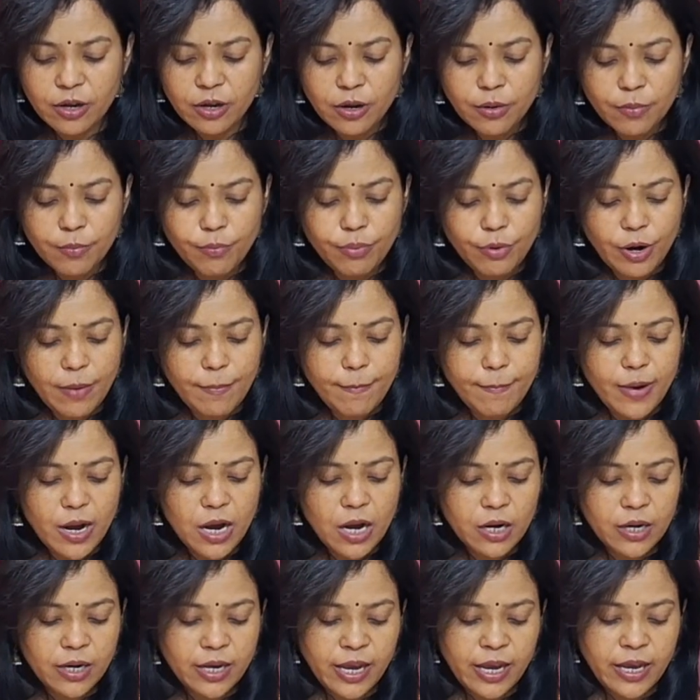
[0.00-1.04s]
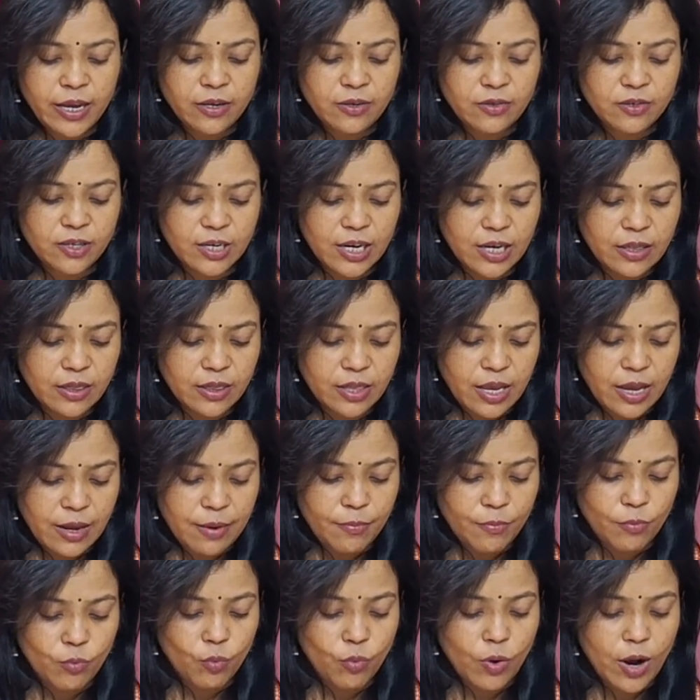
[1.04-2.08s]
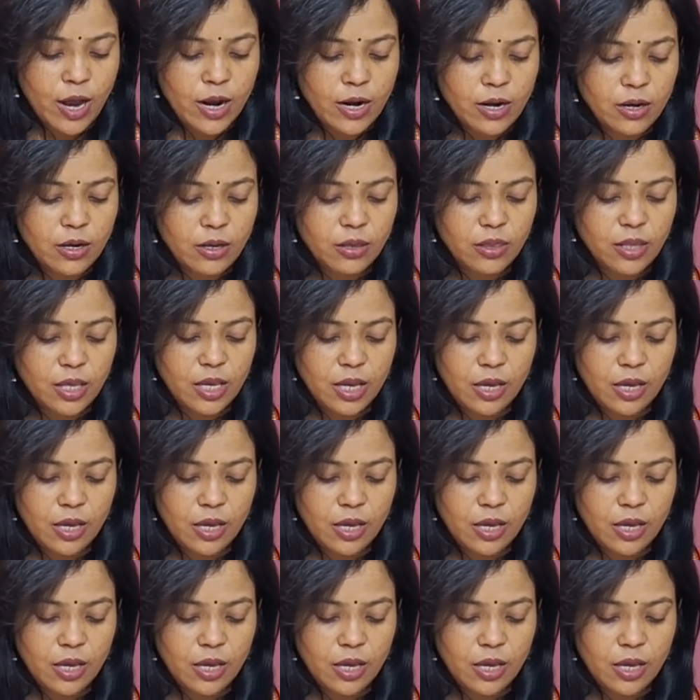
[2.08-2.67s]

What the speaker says: Brahma gazed at them. On